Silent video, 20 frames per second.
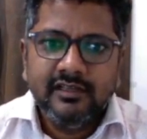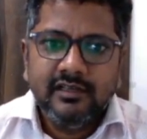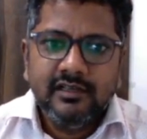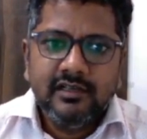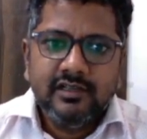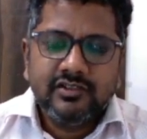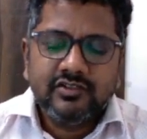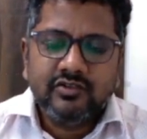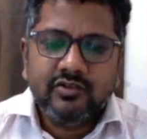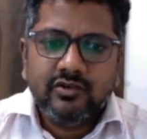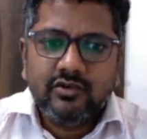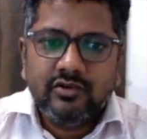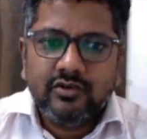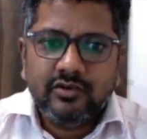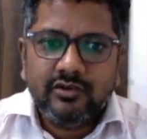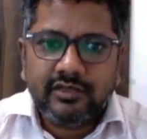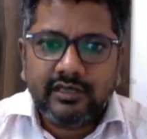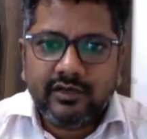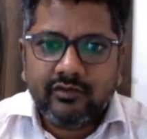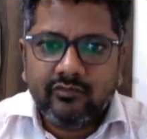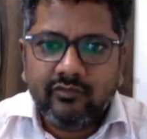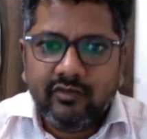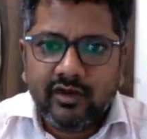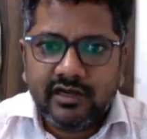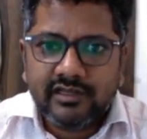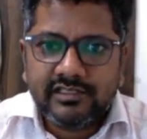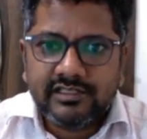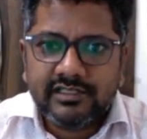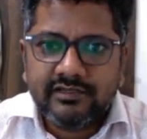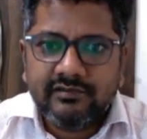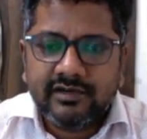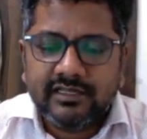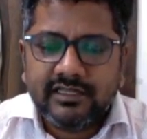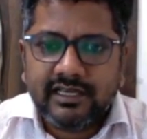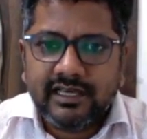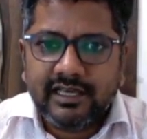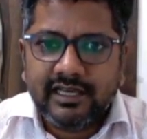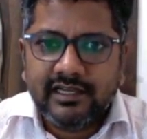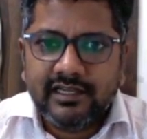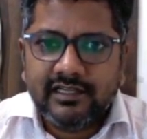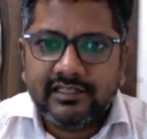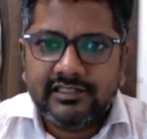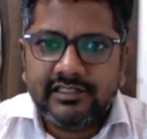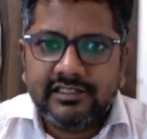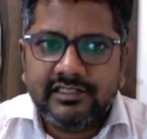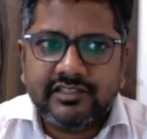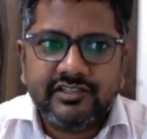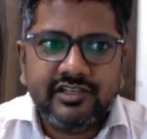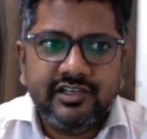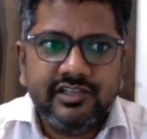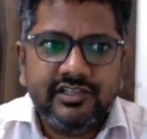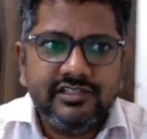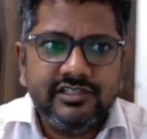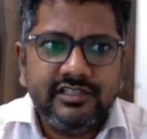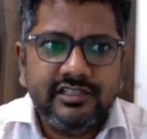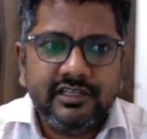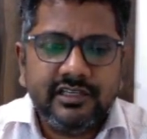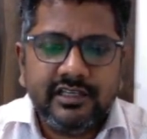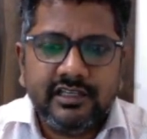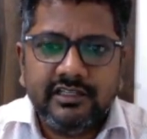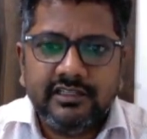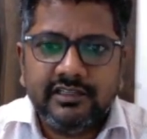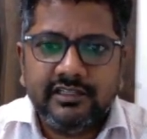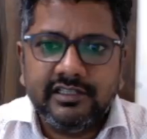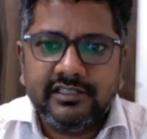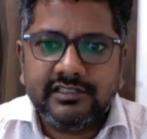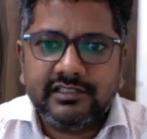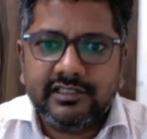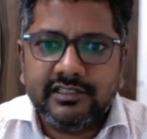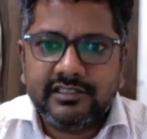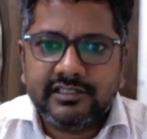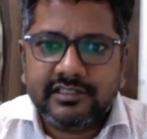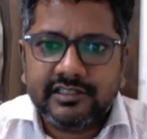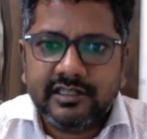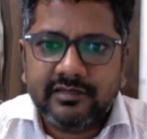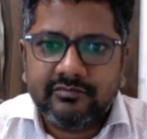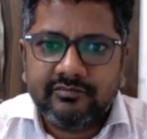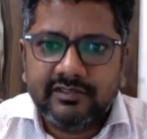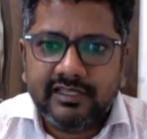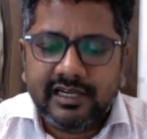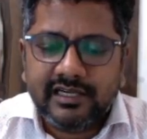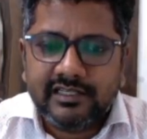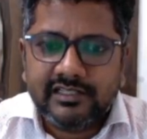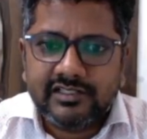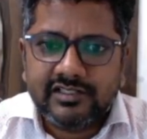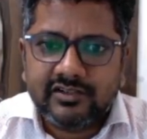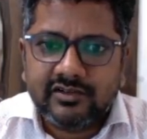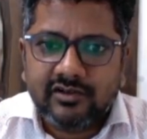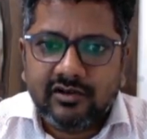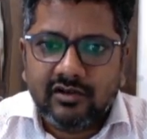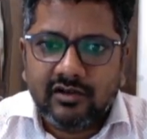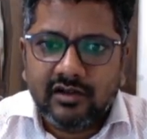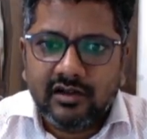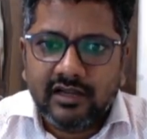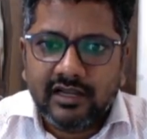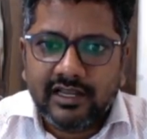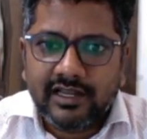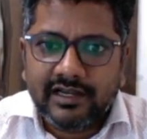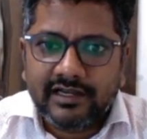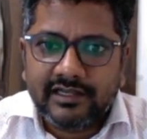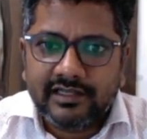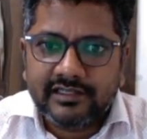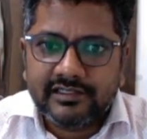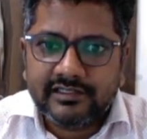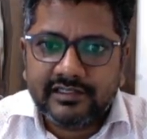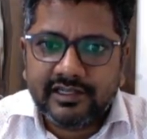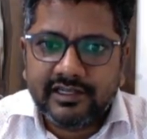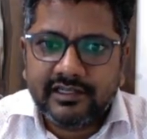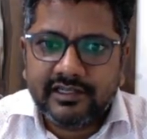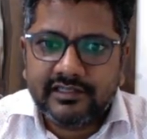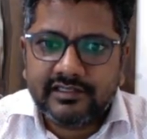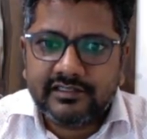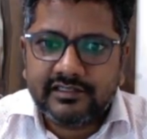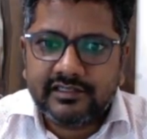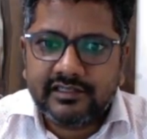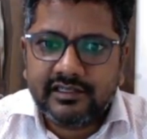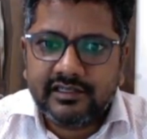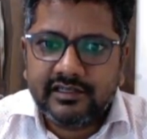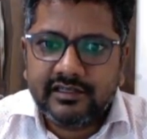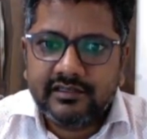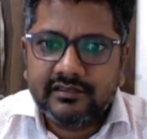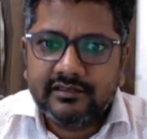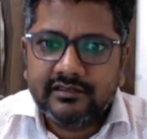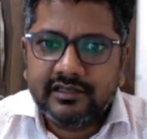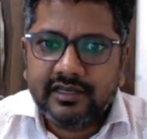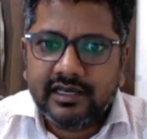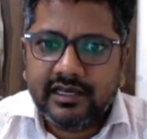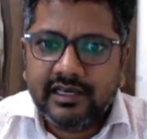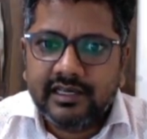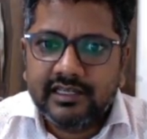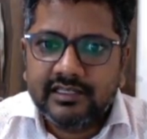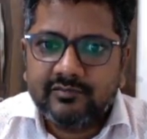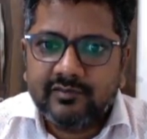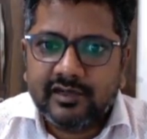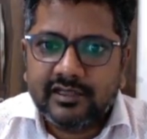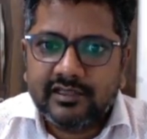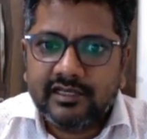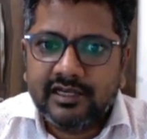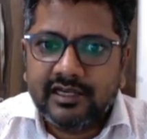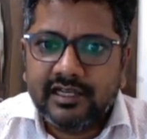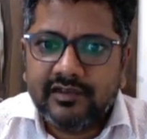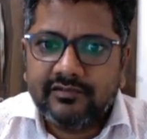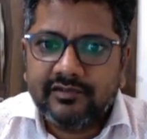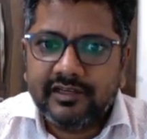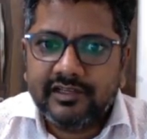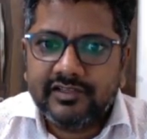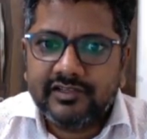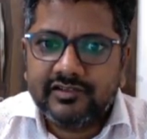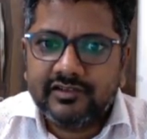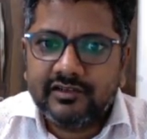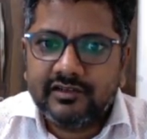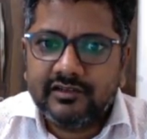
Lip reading: So whatsoever the energy is changing in this step, that is called lattice energy as per the definition.